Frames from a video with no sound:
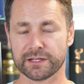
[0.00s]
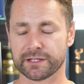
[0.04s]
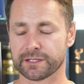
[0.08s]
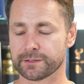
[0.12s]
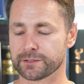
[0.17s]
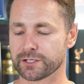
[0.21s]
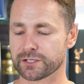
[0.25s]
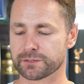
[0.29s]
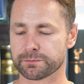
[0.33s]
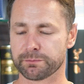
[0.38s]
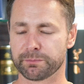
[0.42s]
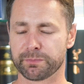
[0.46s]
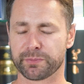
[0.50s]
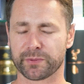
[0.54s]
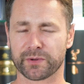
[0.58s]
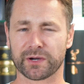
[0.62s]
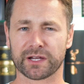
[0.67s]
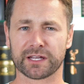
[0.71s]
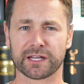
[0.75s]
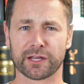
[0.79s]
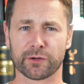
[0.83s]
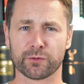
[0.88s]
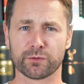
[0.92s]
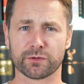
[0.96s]
They just
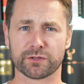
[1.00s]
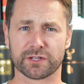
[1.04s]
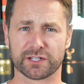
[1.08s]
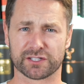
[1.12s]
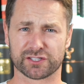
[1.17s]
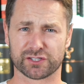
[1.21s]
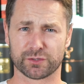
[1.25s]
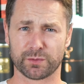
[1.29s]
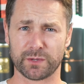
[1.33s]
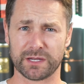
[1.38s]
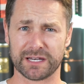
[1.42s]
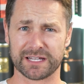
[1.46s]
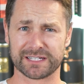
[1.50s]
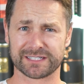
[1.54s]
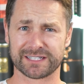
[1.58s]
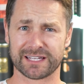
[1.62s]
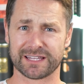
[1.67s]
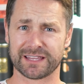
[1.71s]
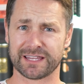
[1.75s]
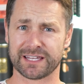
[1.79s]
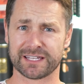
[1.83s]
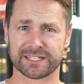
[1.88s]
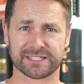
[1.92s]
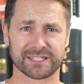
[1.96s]
bring out the sweetness
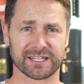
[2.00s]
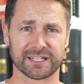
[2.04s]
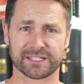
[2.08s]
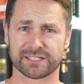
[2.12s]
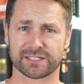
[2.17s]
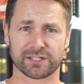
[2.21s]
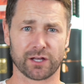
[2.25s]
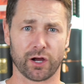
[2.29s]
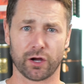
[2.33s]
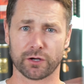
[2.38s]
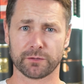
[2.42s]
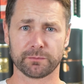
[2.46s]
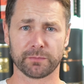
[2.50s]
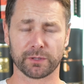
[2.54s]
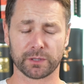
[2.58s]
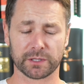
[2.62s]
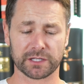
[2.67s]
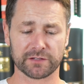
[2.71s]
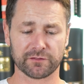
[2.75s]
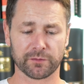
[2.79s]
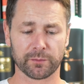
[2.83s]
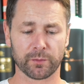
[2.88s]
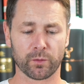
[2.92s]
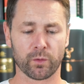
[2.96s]
in this. It's
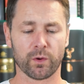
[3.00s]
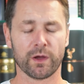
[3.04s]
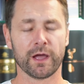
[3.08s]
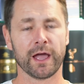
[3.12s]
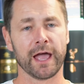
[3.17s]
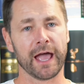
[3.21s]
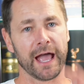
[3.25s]
unbelievable.